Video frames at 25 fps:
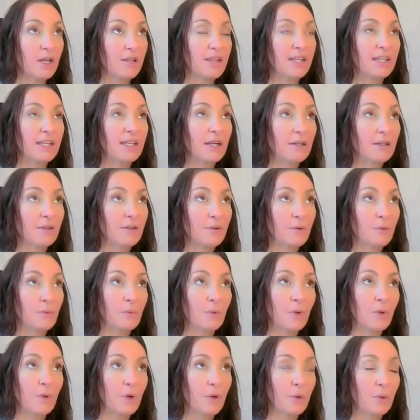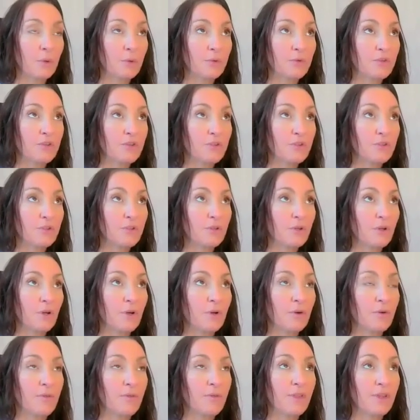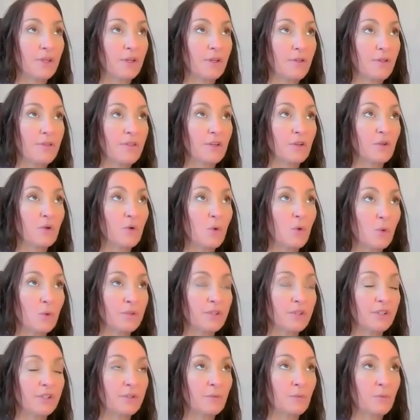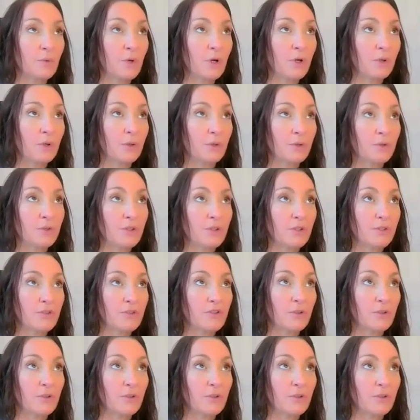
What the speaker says: the yellow road, or the golden road